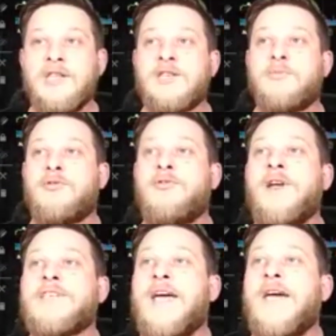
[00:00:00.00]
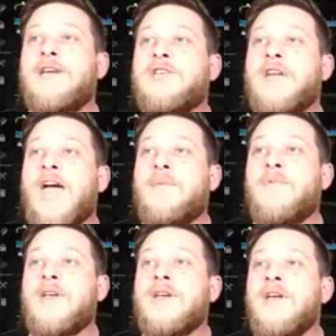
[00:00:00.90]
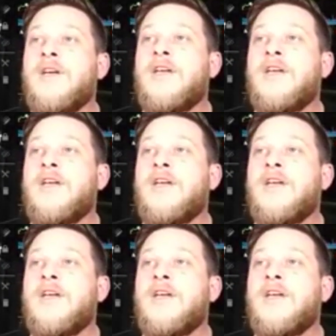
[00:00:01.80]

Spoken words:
this price action happening.